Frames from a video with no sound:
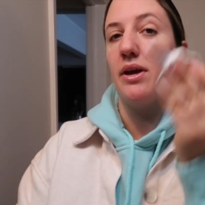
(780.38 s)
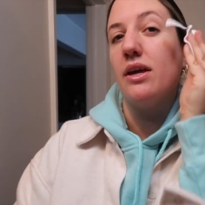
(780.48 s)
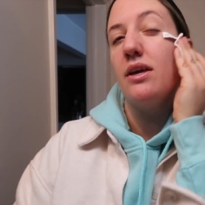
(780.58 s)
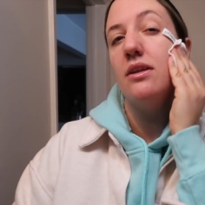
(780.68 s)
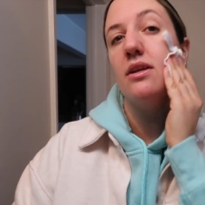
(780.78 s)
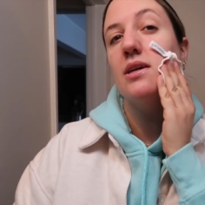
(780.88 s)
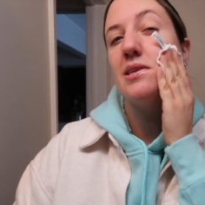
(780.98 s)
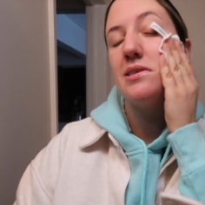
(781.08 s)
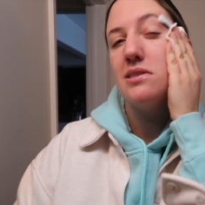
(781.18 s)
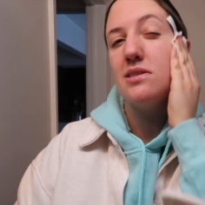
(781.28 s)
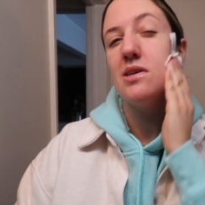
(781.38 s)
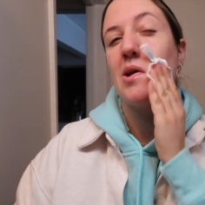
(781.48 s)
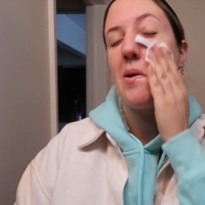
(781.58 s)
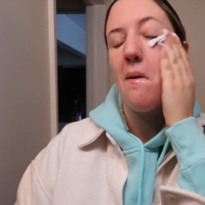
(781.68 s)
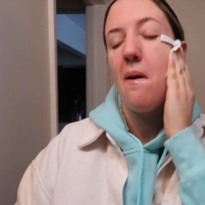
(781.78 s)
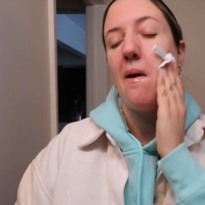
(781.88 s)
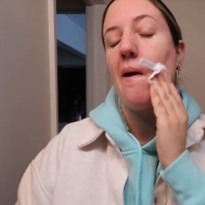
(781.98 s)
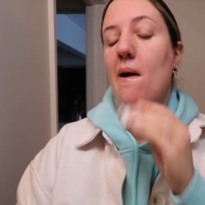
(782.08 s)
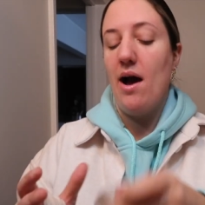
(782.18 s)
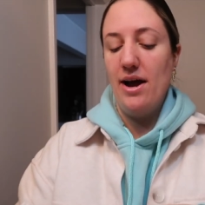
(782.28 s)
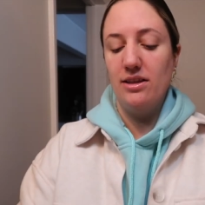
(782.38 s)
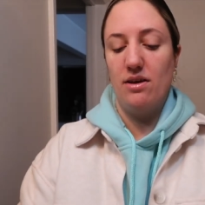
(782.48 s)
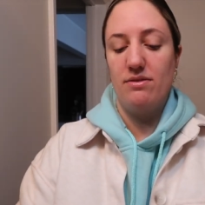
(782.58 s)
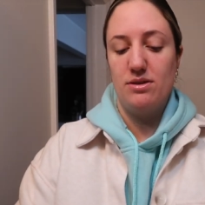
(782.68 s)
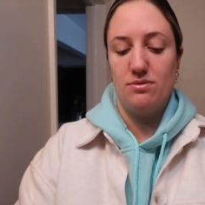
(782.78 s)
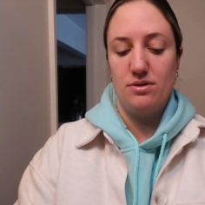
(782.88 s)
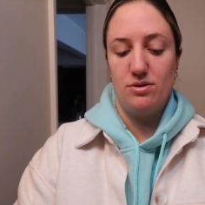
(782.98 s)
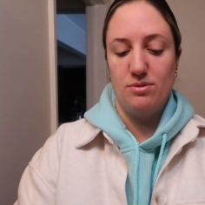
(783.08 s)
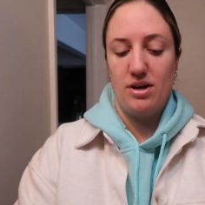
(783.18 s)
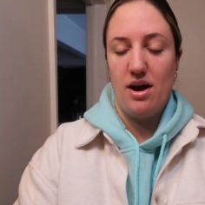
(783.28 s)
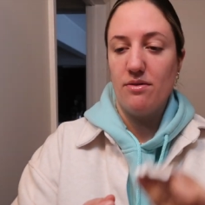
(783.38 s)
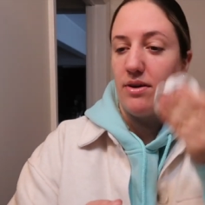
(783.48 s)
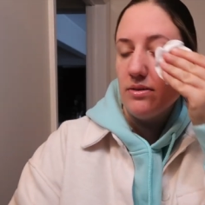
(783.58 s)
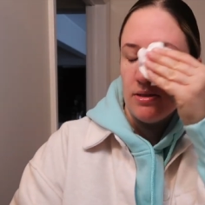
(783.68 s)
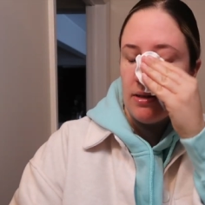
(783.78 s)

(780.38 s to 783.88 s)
Inkey List. I love these reusable cotton rounds.